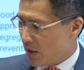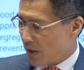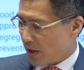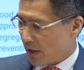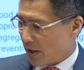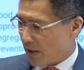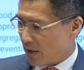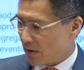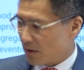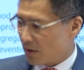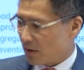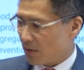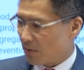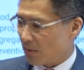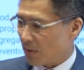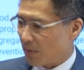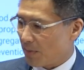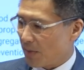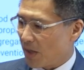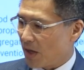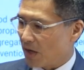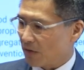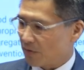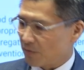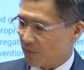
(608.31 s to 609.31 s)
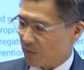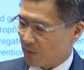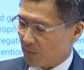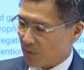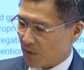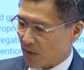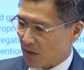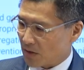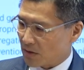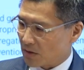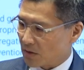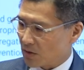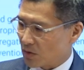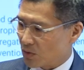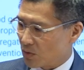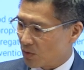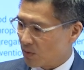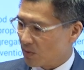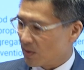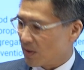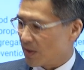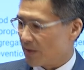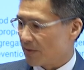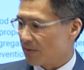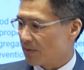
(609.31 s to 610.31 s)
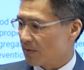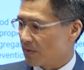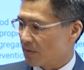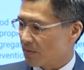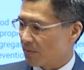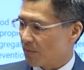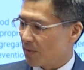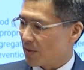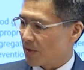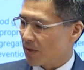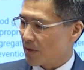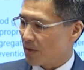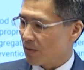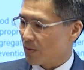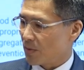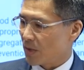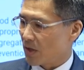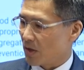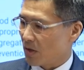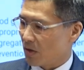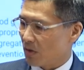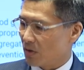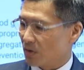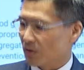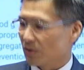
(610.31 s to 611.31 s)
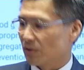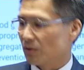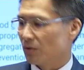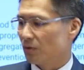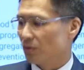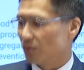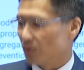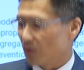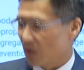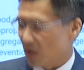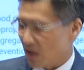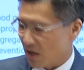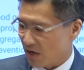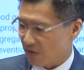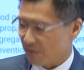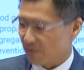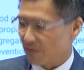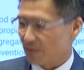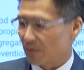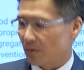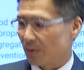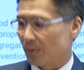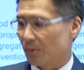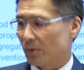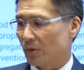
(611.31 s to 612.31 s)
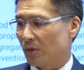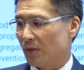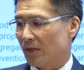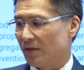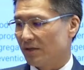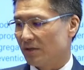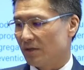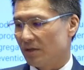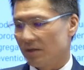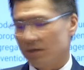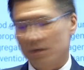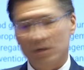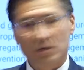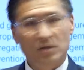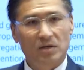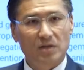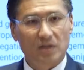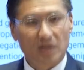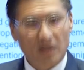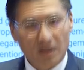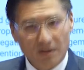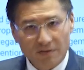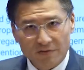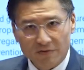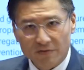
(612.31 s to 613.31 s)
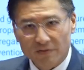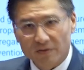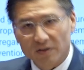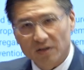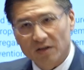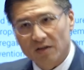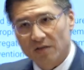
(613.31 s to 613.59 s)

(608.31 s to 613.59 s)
And apart from getting the 2 licensed player, we also have crypto asset ETF.